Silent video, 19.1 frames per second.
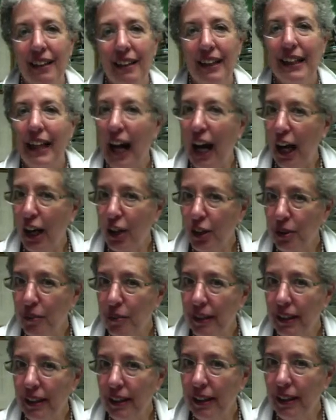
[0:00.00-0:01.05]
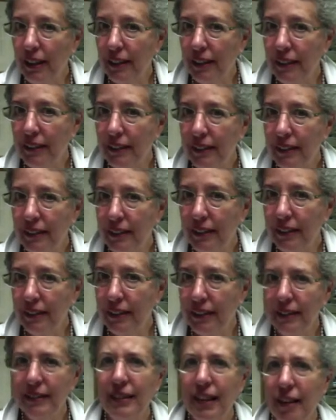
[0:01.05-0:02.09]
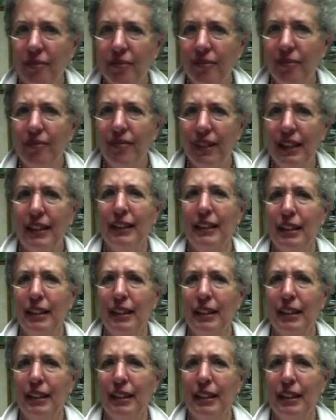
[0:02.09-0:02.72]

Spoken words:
an argument, something